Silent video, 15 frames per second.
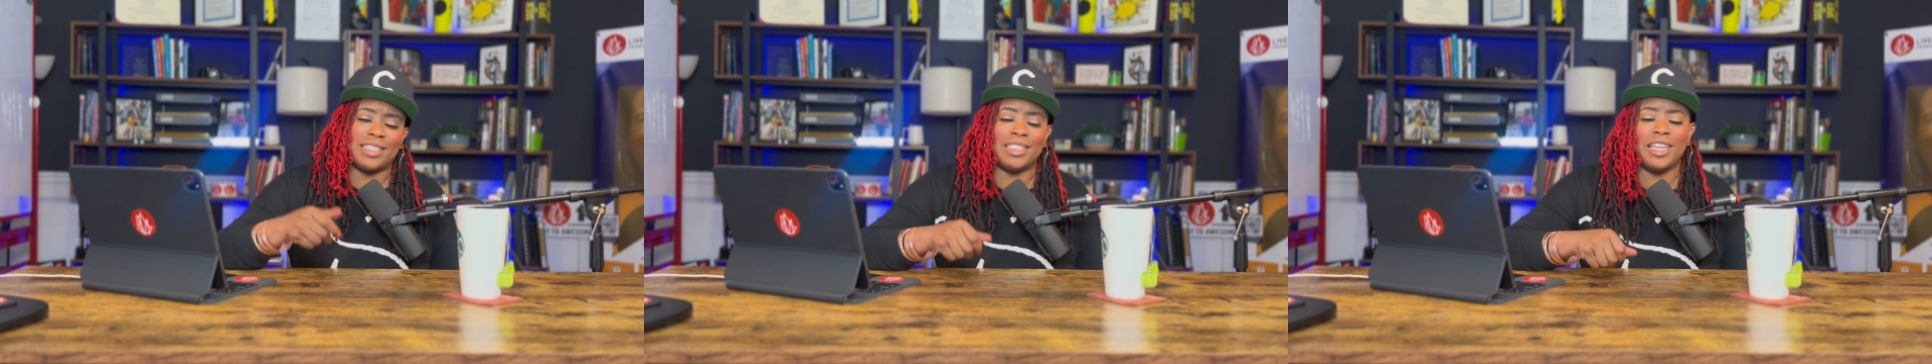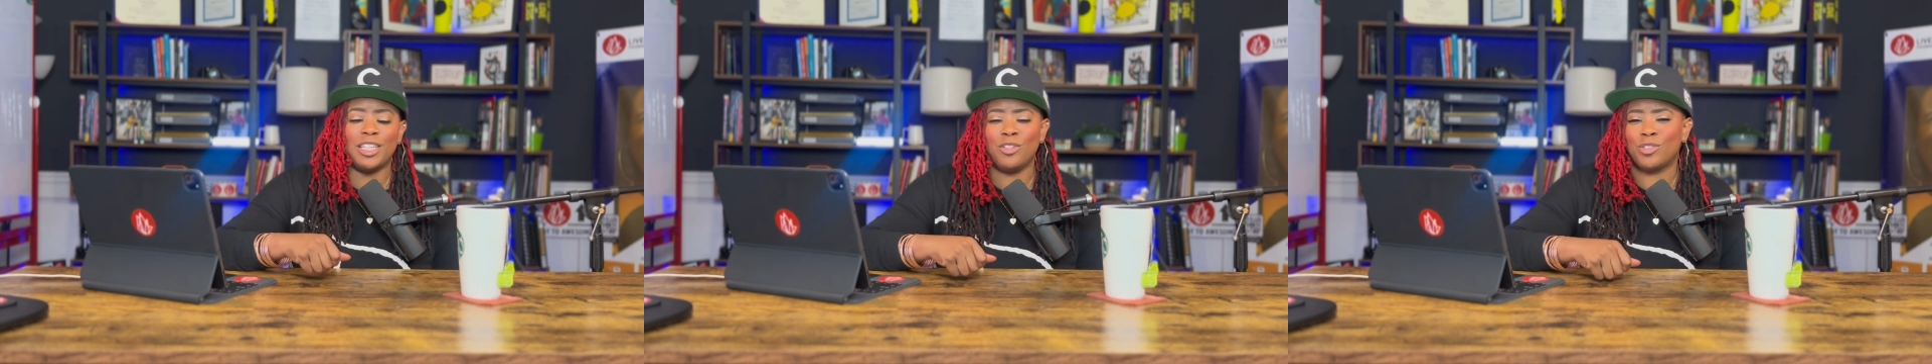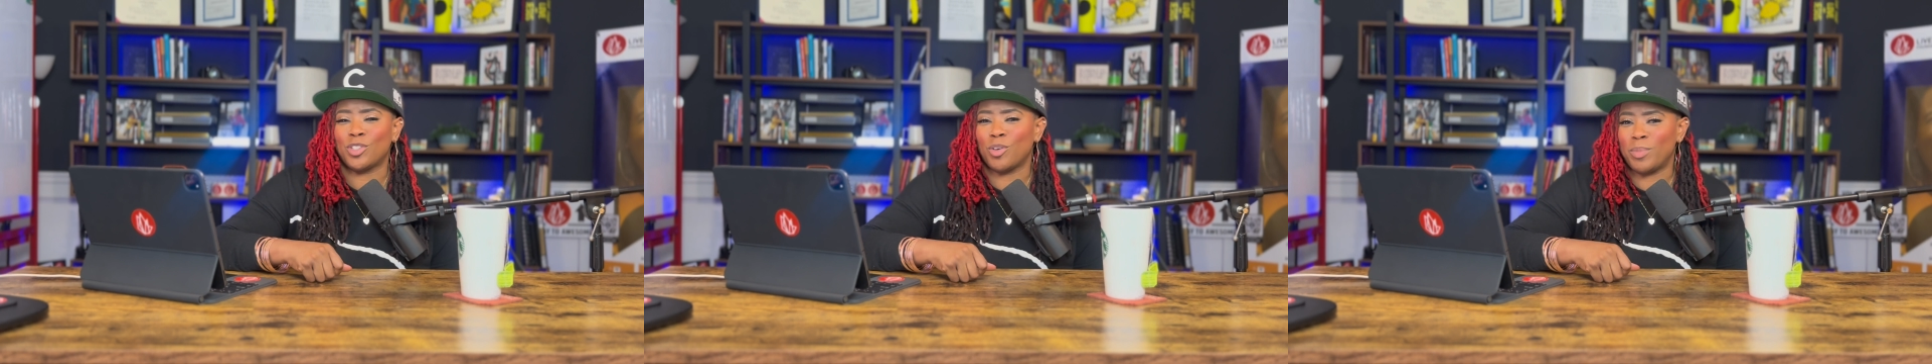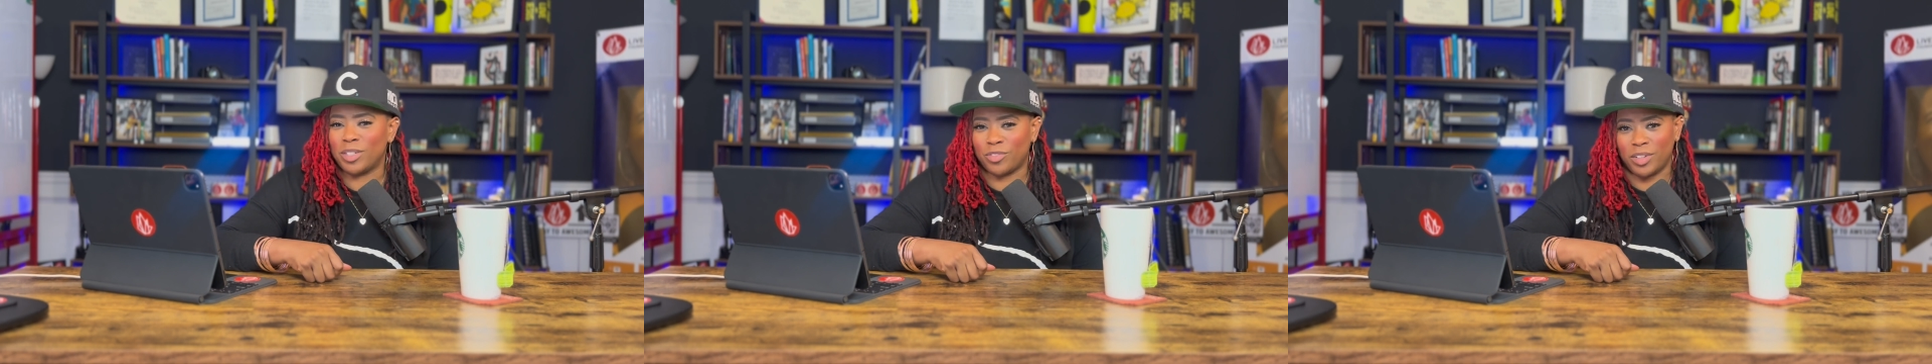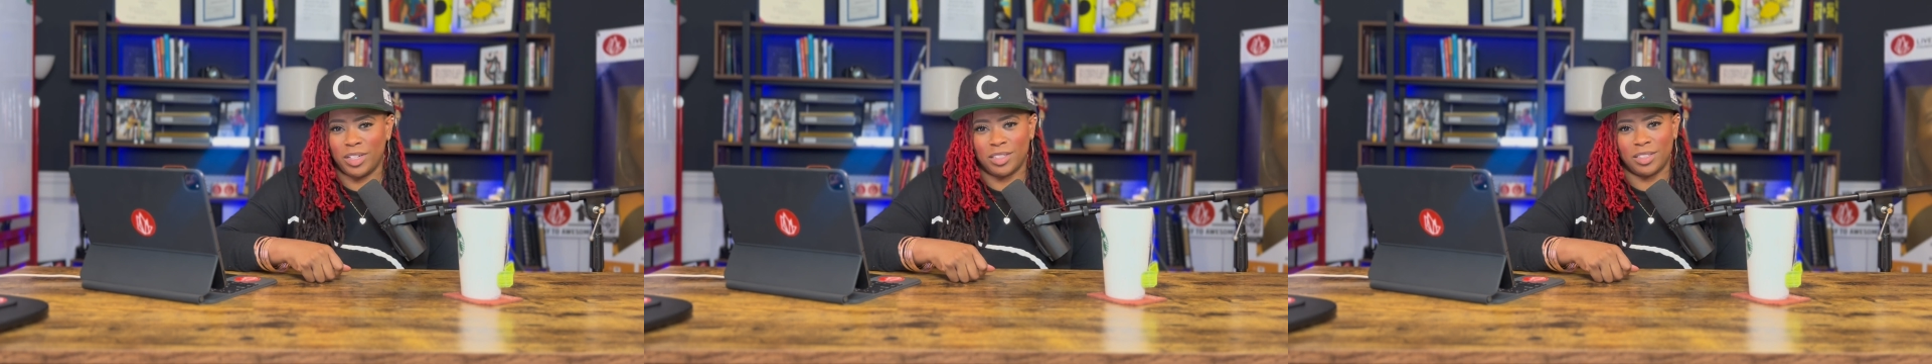thank you so much
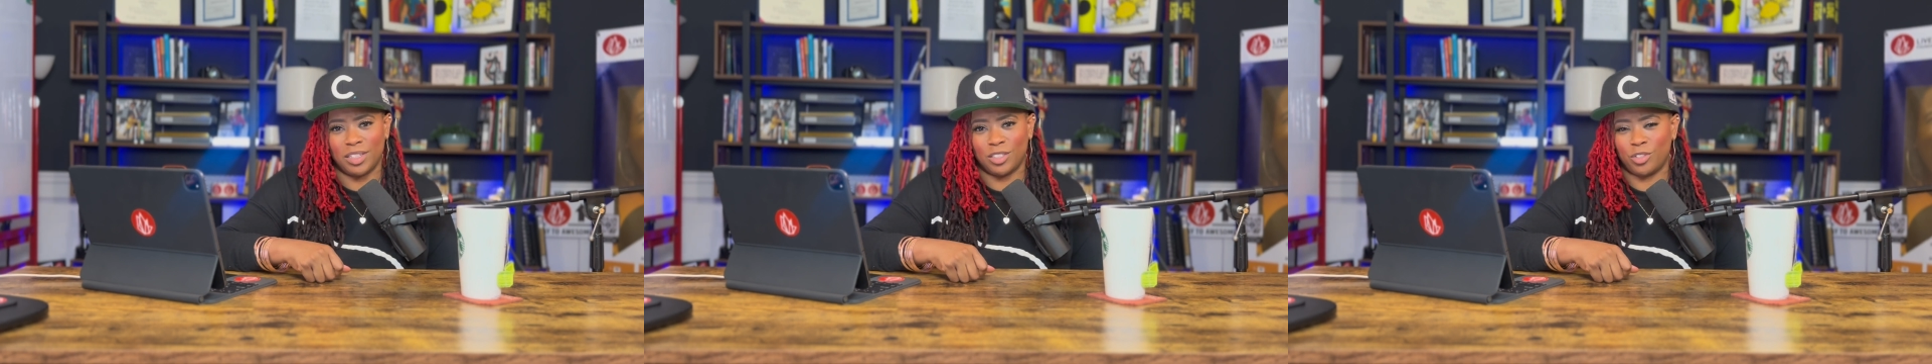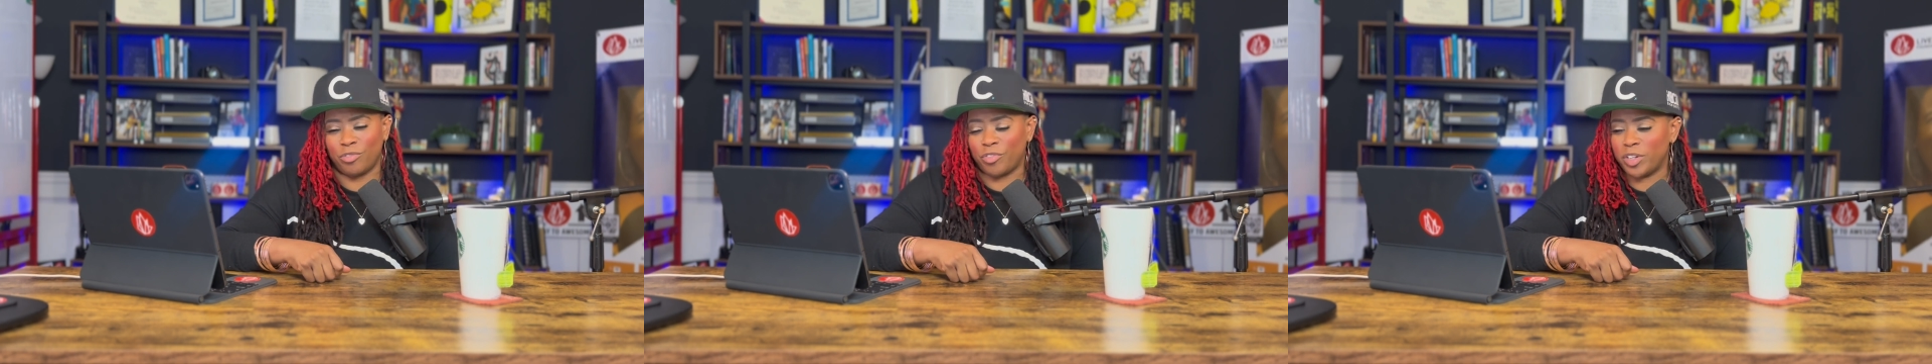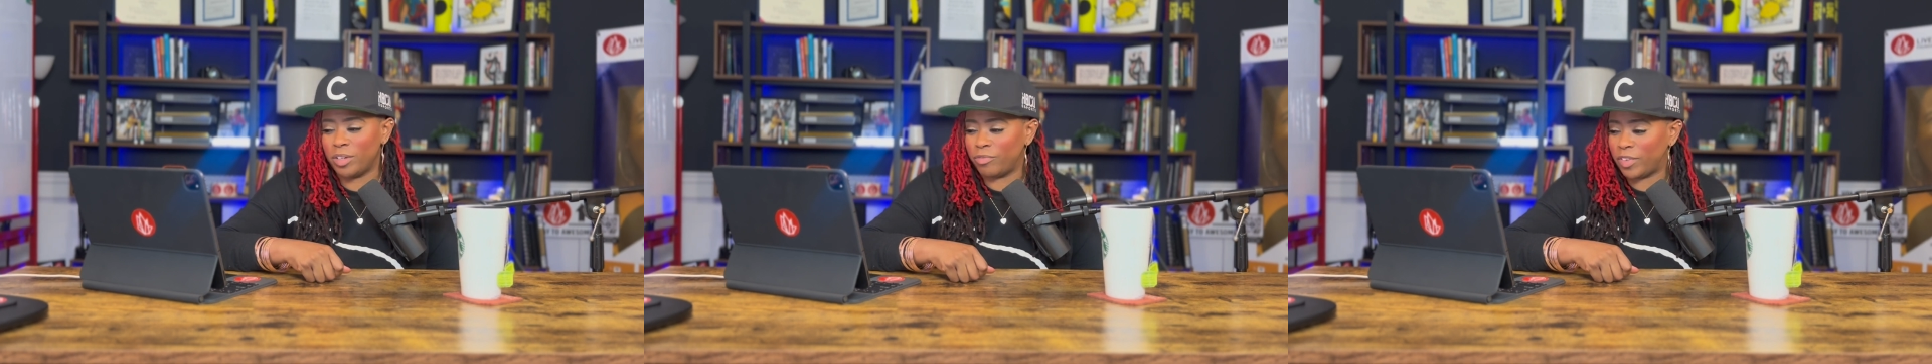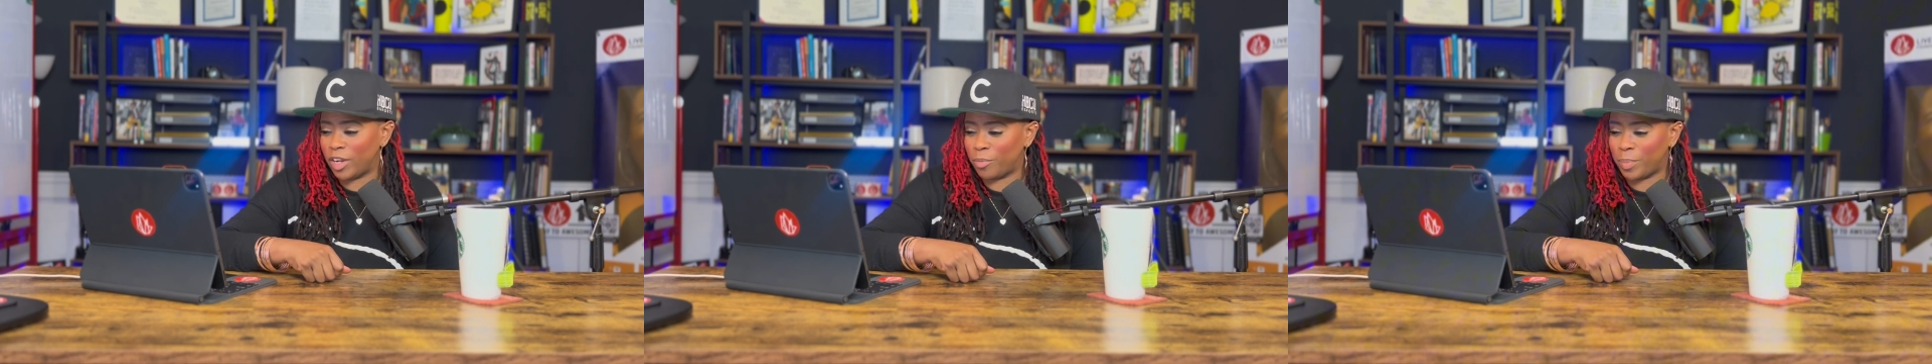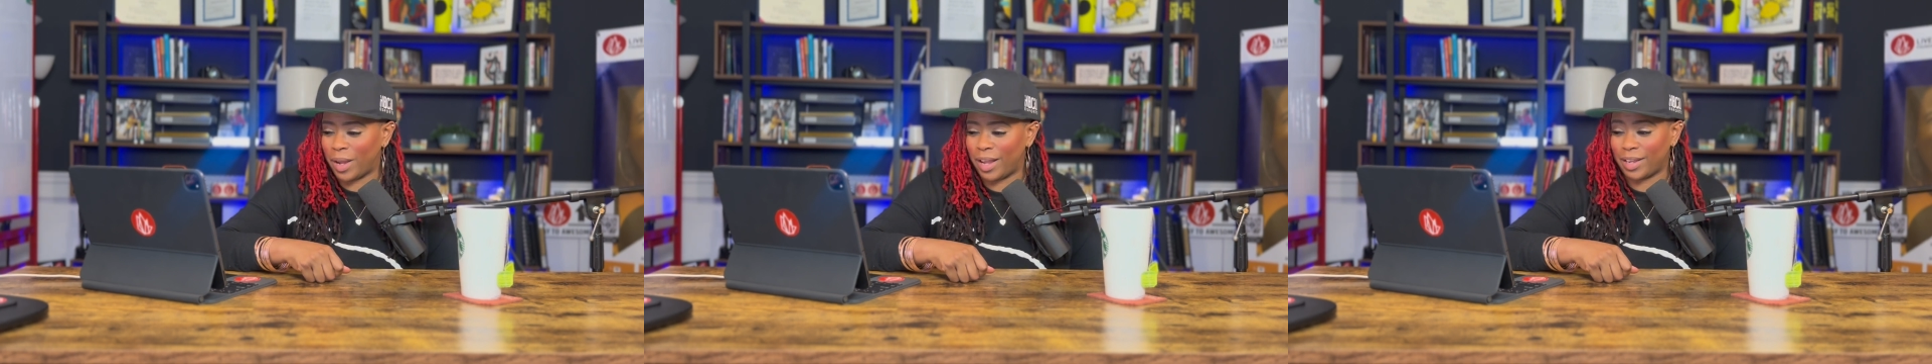for listening to Freedom
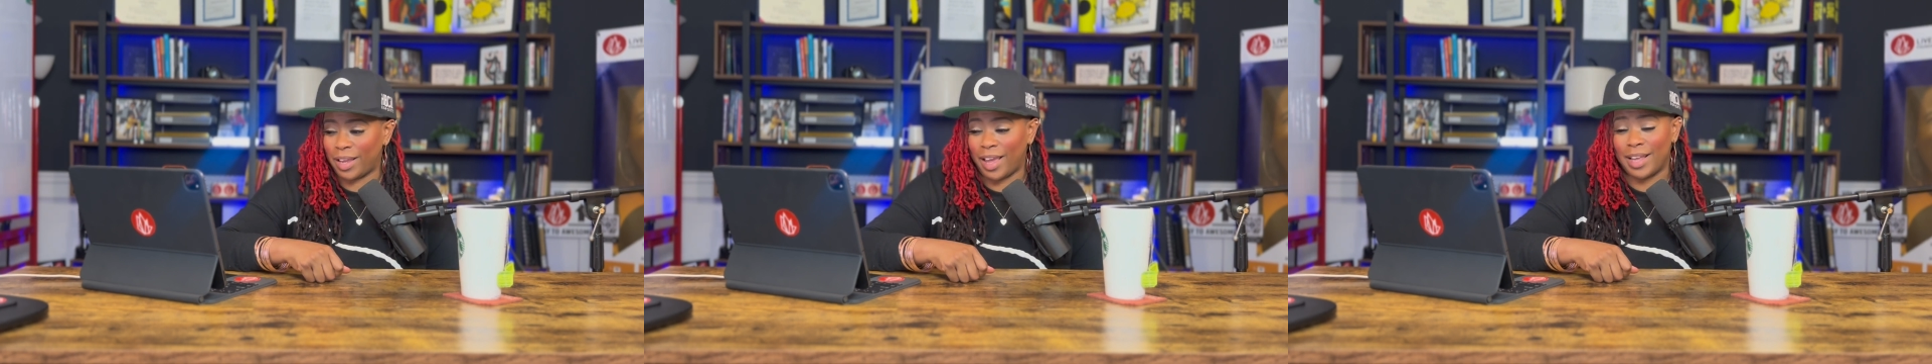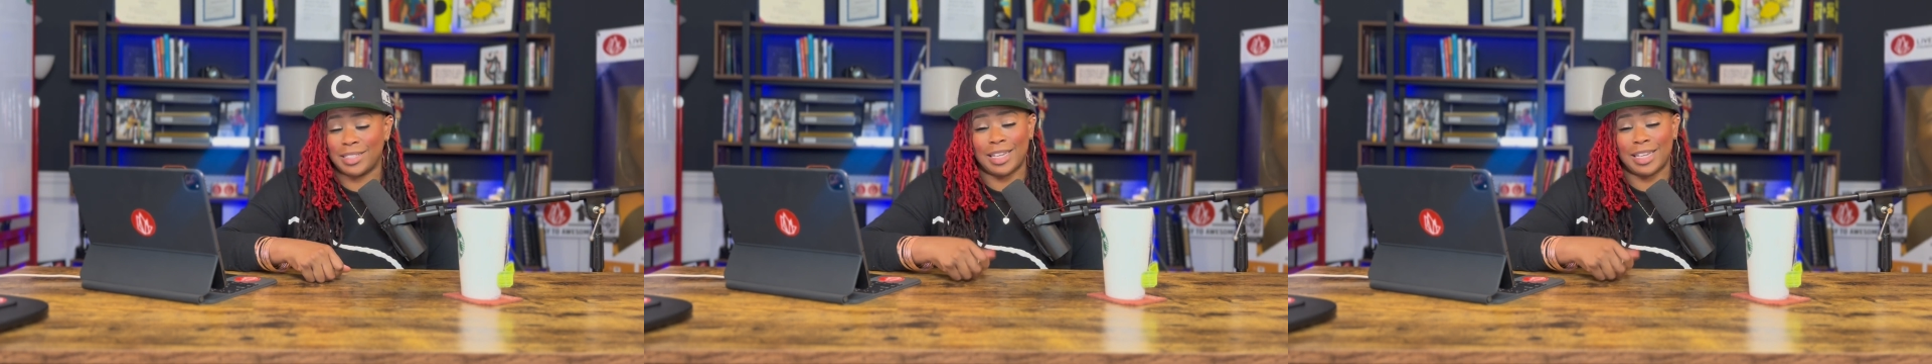Found Podcast.